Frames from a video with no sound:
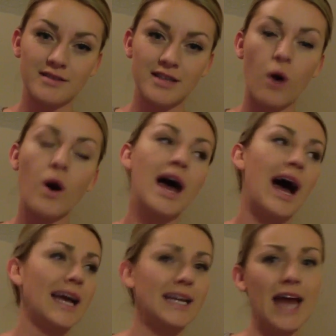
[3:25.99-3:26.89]
So
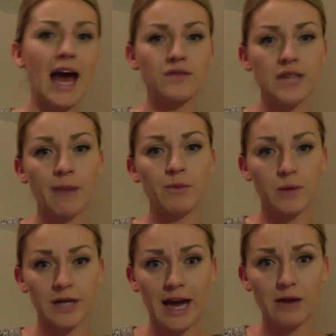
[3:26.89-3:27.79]
I didn't have time to
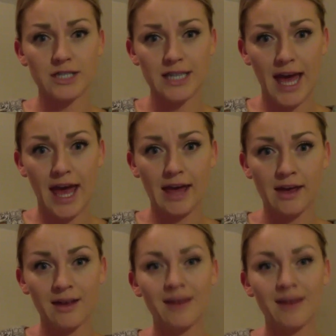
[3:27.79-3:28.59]
work out today.